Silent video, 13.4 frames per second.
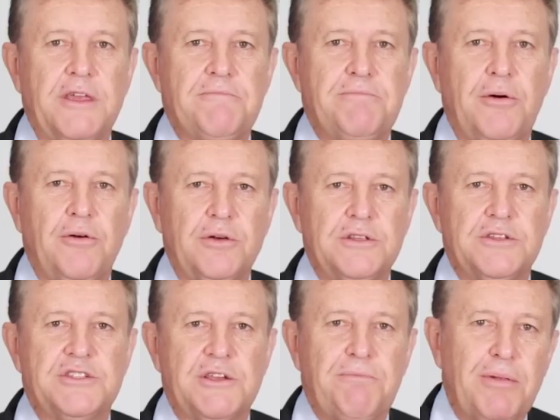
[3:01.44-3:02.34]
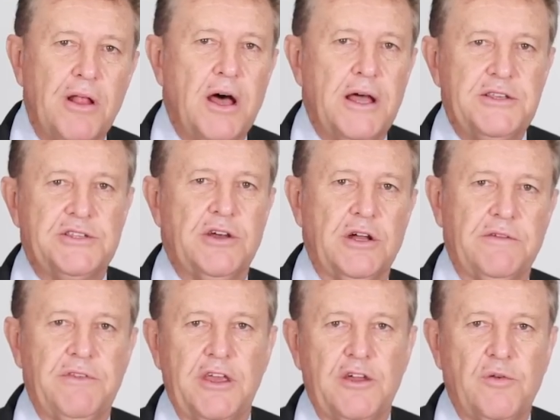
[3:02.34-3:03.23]
the important supply
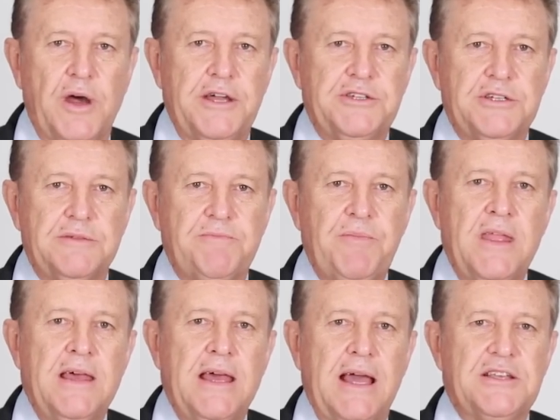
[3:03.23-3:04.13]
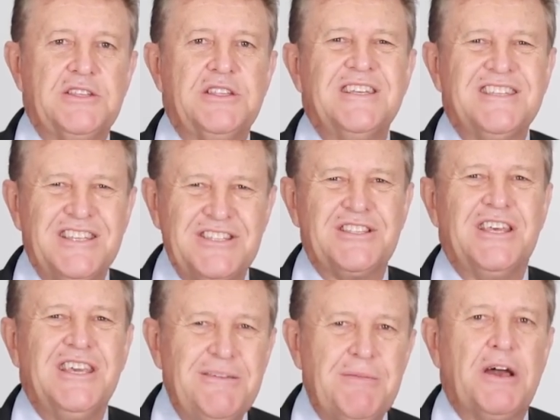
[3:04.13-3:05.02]
side of the equation, as this is
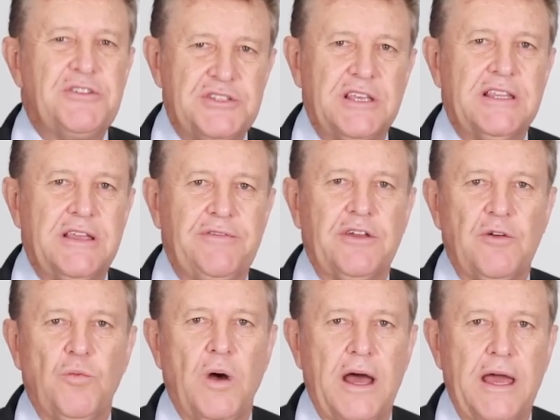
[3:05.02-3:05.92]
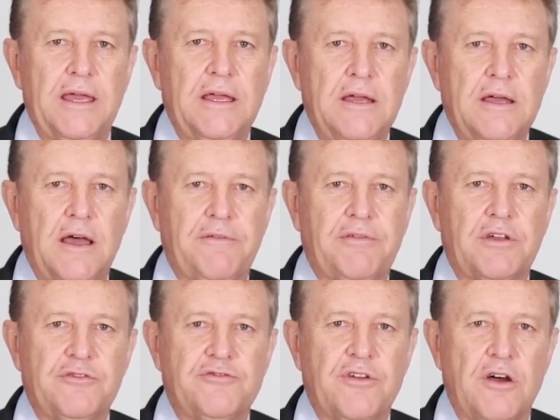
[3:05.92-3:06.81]
the most significant way of
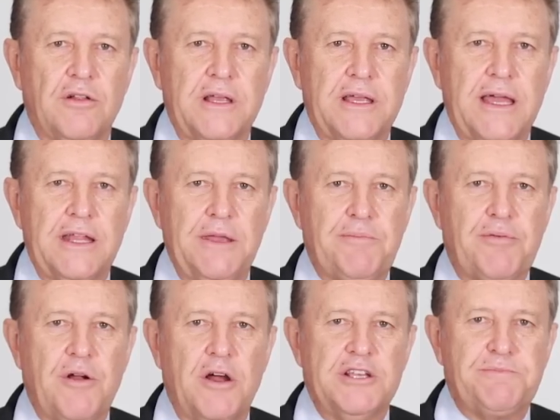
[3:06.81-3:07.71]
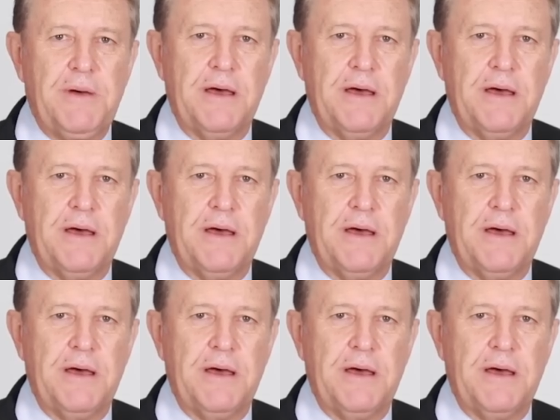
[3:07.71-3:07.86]
controlling any price